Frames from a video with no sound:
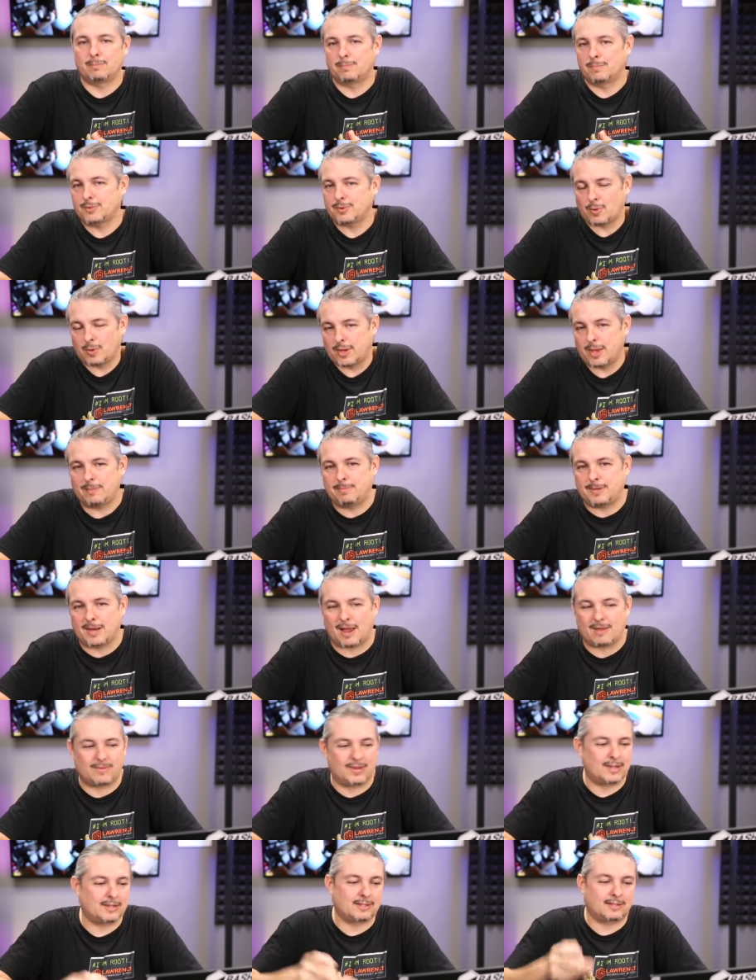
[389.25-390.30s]
So I'll keep
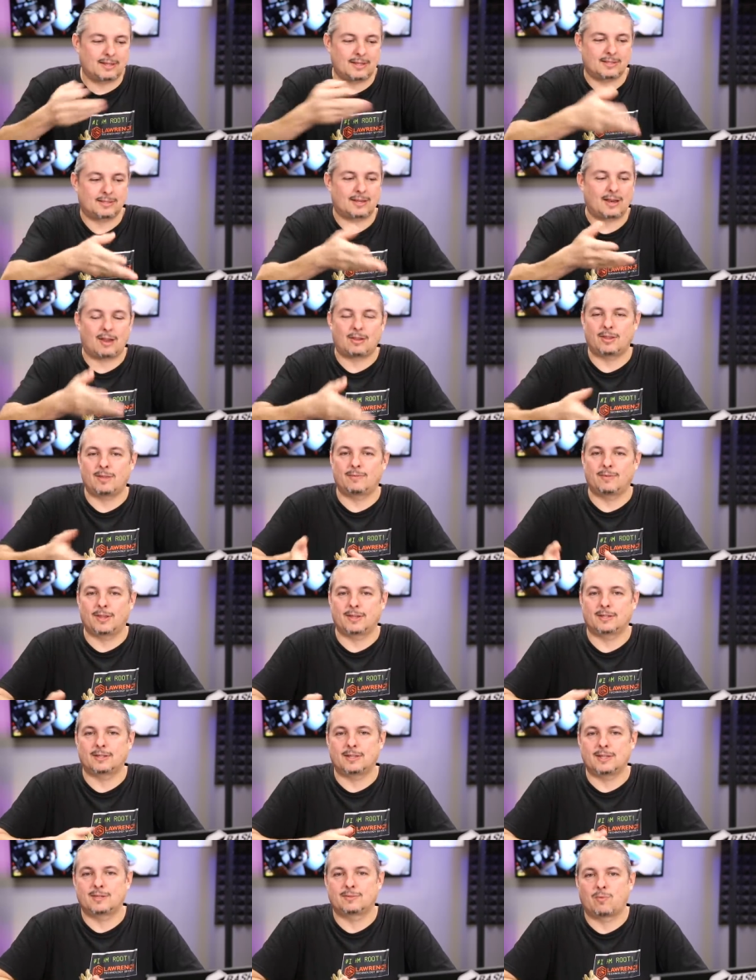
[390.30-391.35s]
diving into this, and I'll leave a link
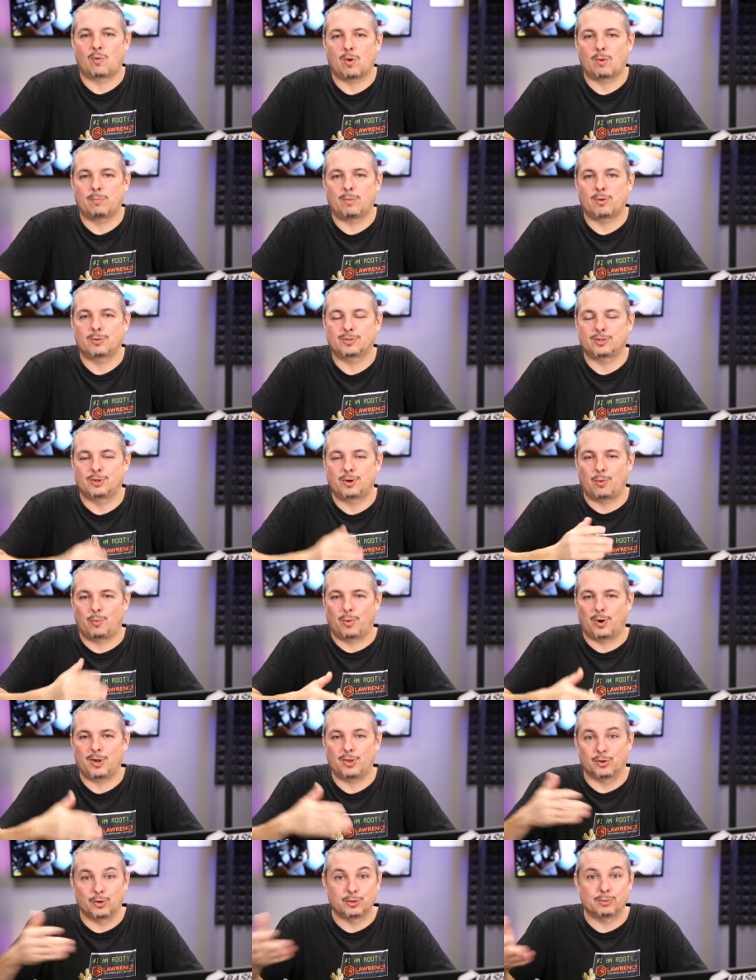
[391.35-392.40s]
to these forum posts. And don't
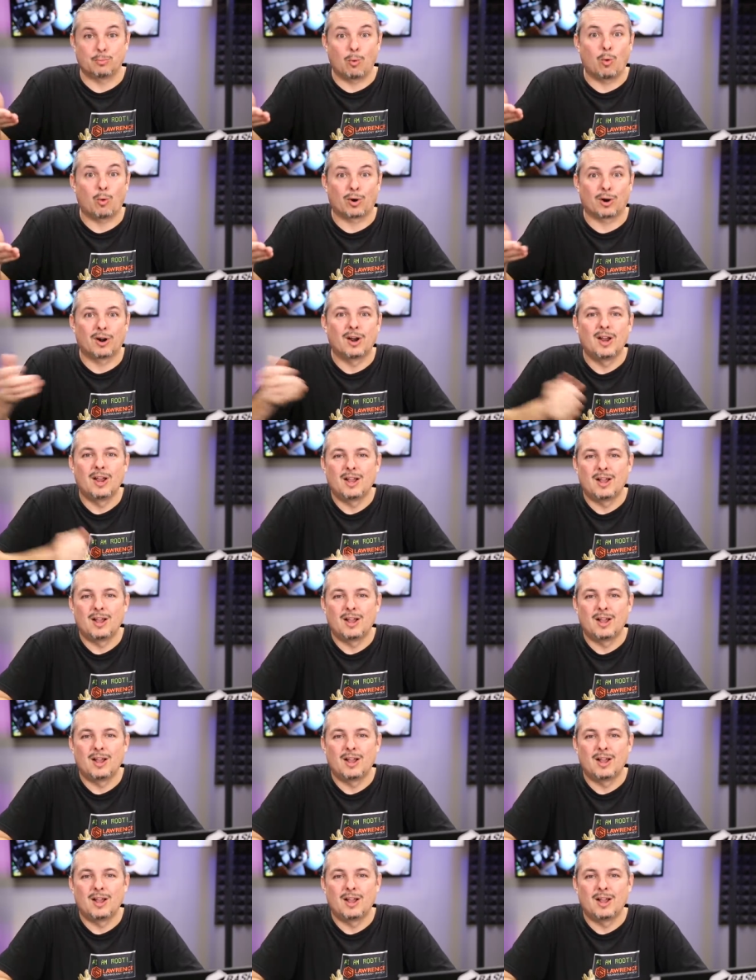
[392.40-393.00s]
worry, there's more.